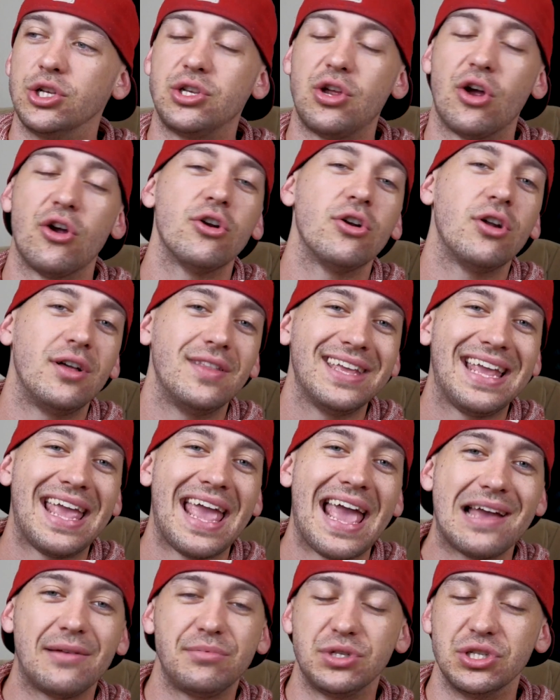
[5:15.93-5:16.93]
turn on the
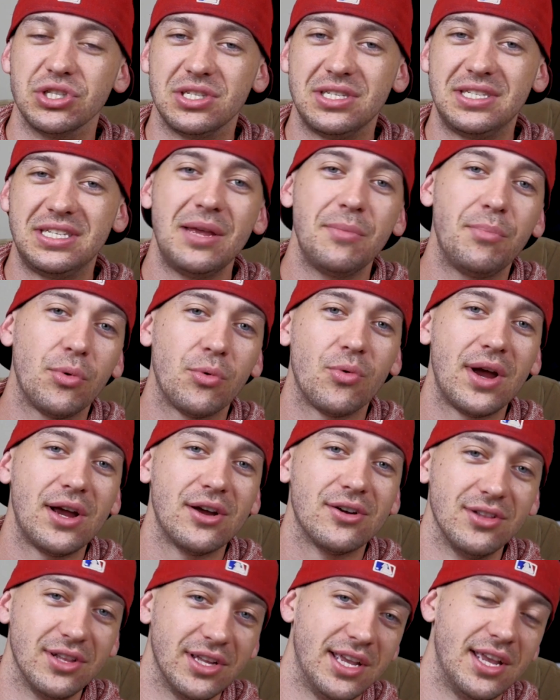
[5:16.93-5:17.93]
captions
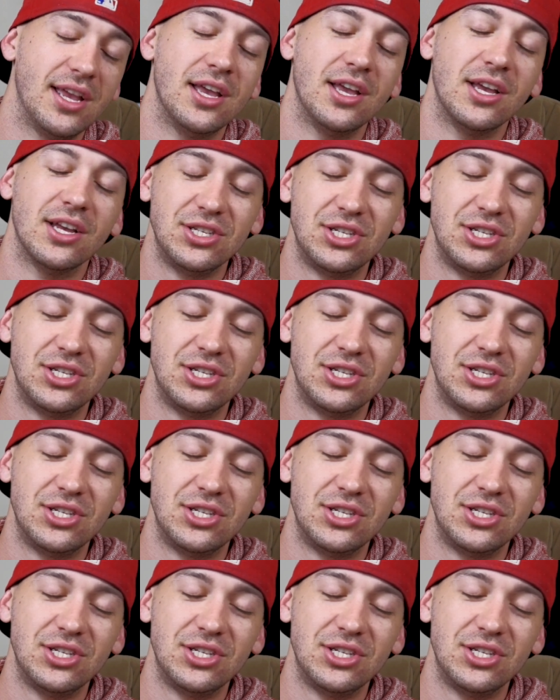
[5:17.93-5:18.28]
temporarily